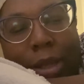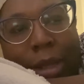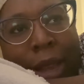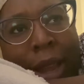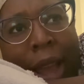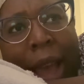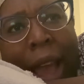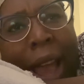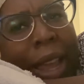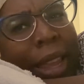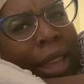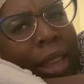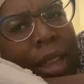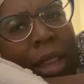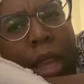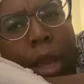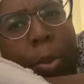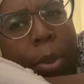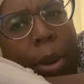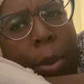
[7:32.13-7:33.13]
Like, I can
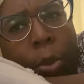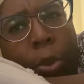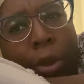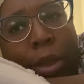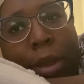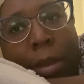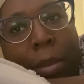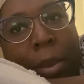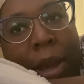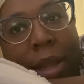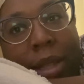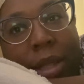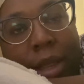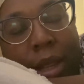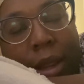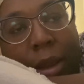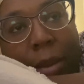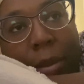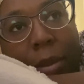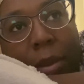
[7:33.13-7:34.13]
keep up with the best of
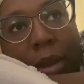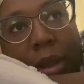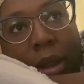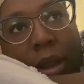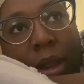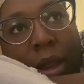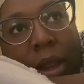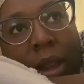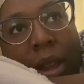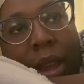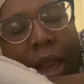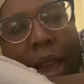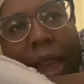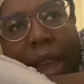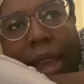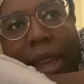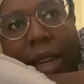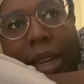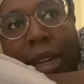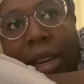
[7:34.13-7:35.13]
them
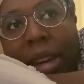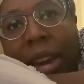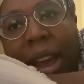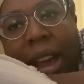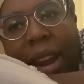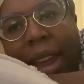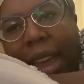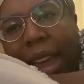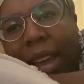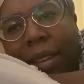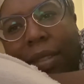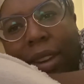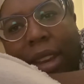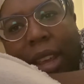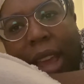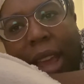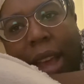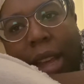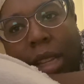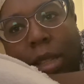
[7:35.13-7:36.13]
and not have any
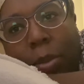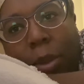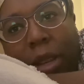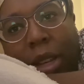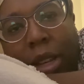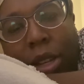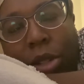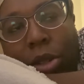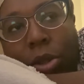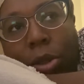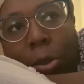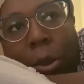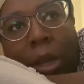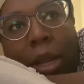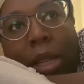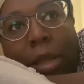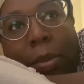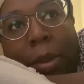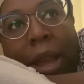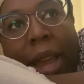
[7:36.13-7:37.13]
asthma issues,
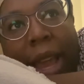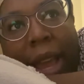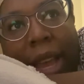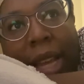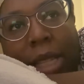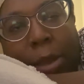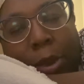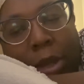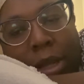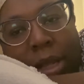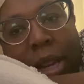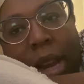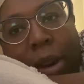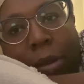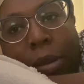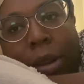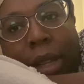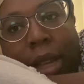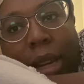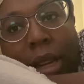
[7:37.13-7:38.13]
because my asthma is not
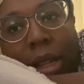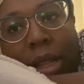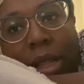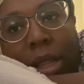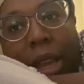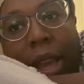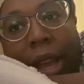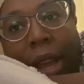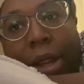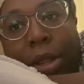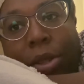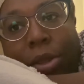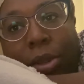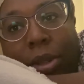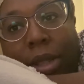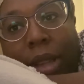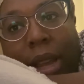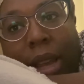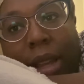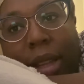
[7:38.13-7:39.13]
related to
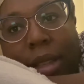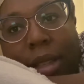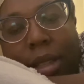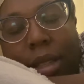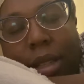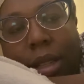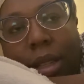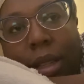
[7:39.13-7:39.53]
exercise.